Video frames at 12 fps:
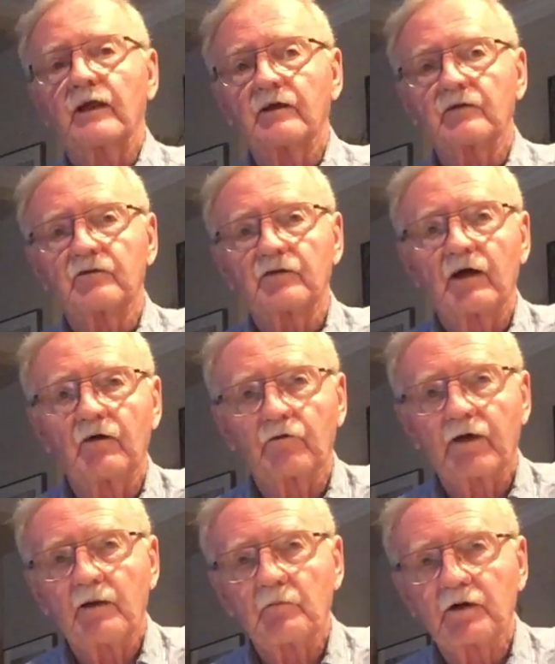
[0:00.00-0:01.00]
that's how
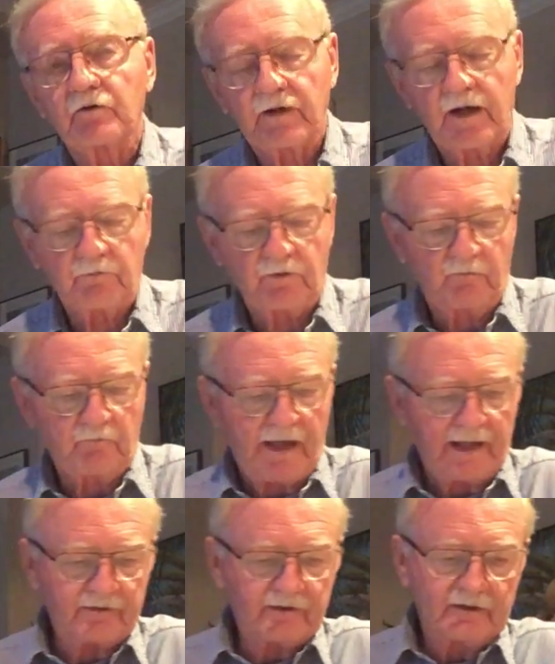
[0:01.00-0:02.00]
Grandma and Grandpa
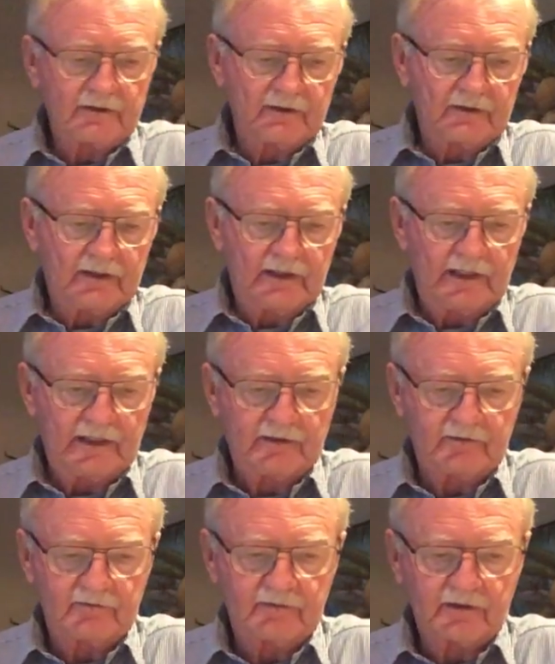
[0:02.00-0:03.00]
met.
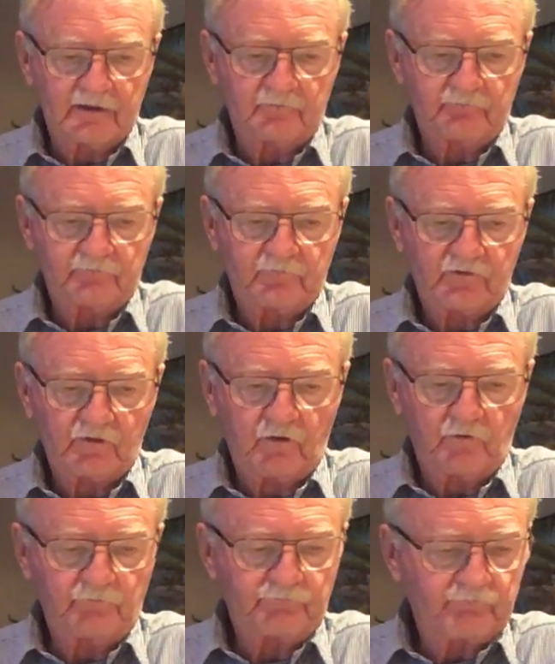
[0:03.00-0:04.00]
And
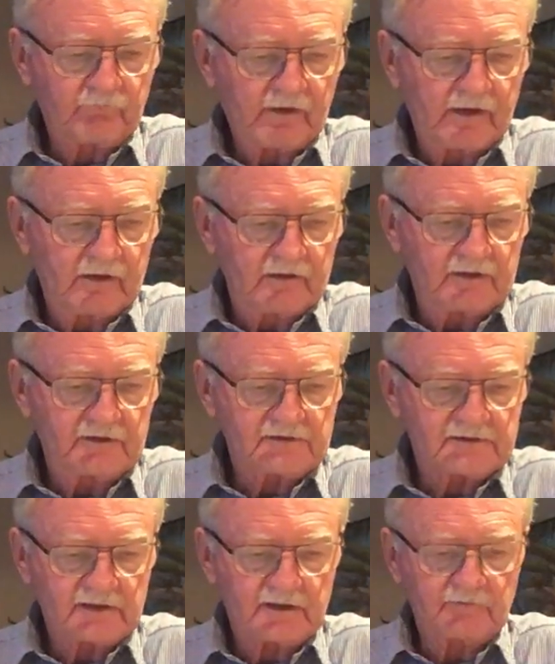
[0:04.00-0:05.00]
so
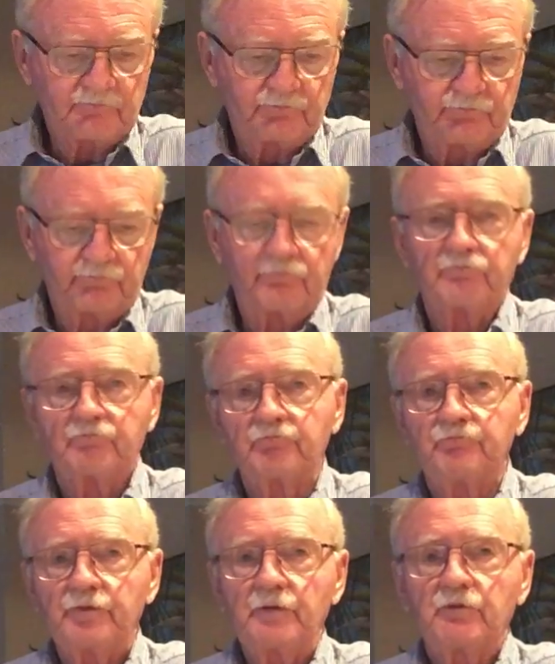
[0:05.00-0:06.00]
these
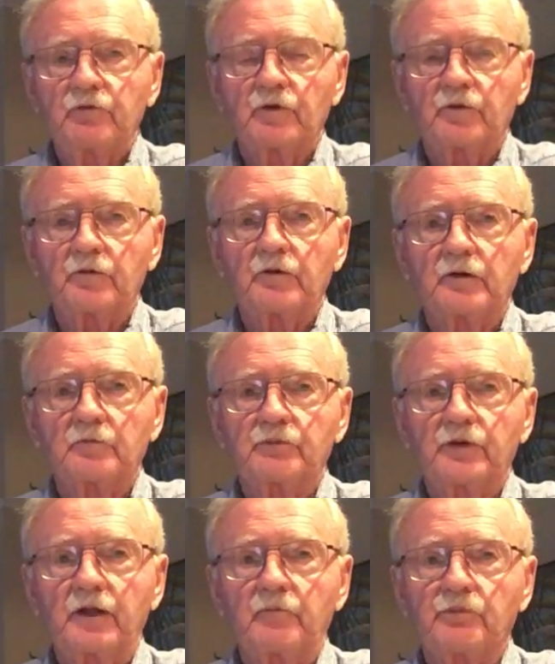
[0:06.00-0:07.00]
people were
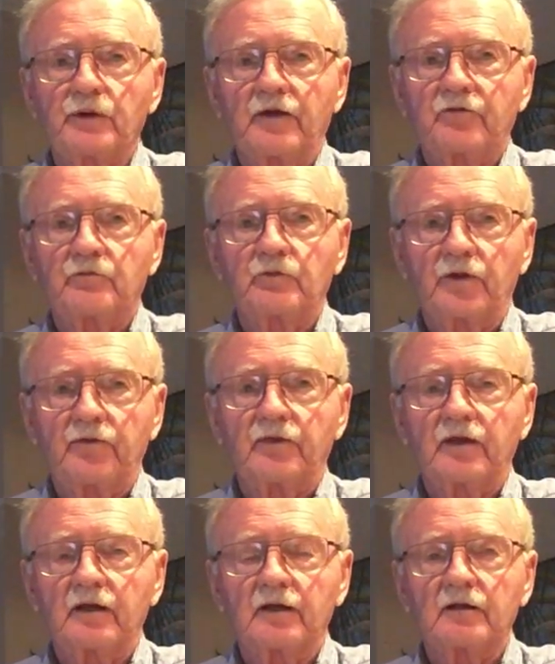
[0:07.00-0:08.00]
pretty impressed with
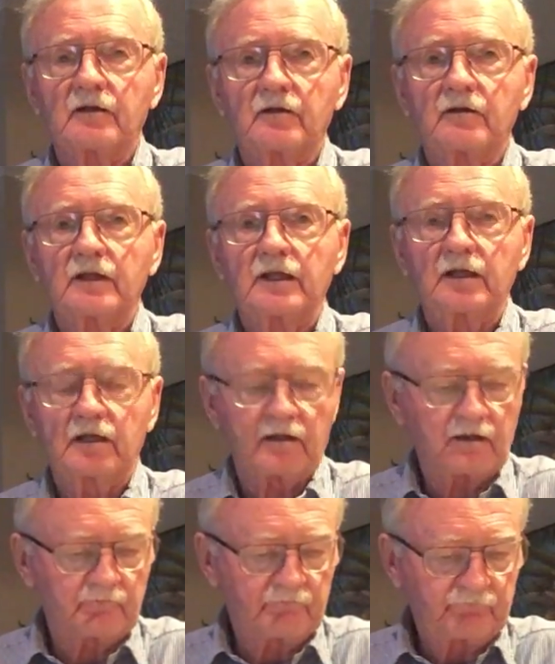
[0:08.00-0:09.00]

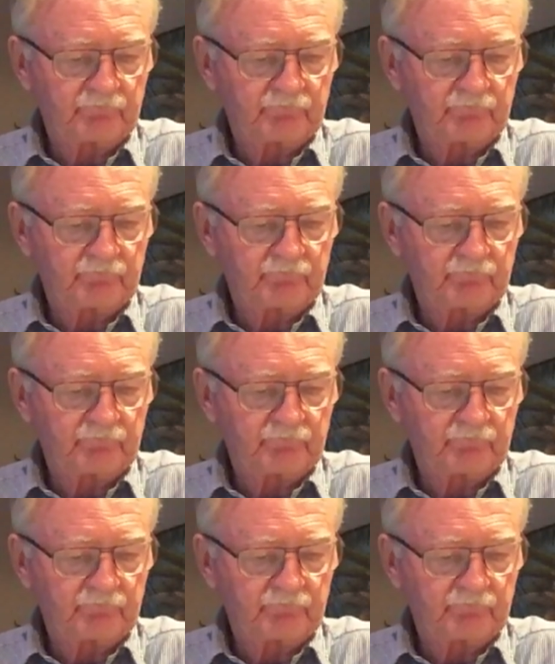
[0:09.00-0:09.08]
the